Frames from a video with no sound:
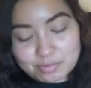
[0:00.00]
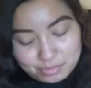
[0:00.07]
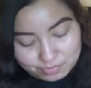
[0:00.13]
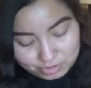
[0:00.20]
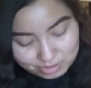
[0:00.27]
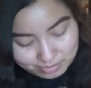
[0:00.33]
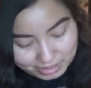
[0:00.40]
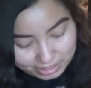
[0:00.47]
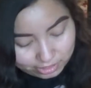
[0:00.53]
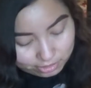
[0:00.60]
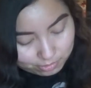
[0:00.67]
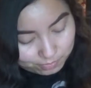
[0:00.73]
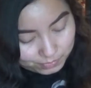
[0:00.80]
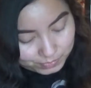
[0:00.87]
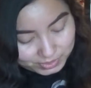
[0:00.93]
gonna move to the
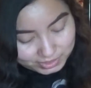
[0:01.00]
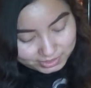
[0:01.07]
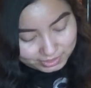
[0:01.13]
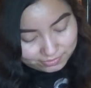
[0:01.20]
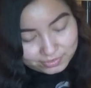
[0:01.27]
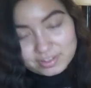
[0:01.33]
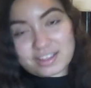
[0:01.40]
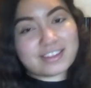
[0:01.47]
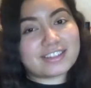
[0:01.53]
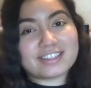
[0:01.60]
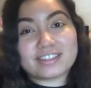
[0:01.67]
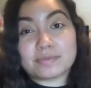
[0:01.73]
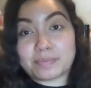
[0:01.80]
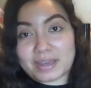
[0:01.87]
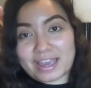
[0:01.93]
bathroom because I feel like this
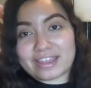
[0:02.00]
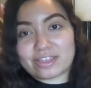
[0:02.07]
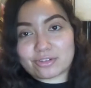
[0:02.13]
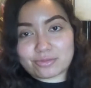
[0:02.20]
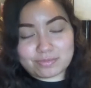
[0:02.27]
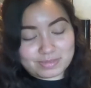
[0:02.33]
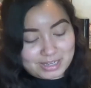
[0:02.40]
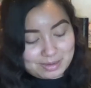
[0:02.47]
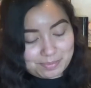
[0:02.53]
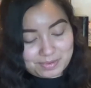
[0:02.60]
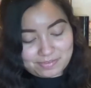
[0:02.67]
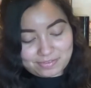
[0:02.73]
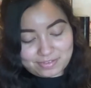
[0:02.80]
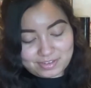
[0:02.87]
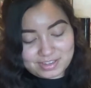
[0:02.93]
is a bathroom type
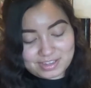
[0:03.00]
of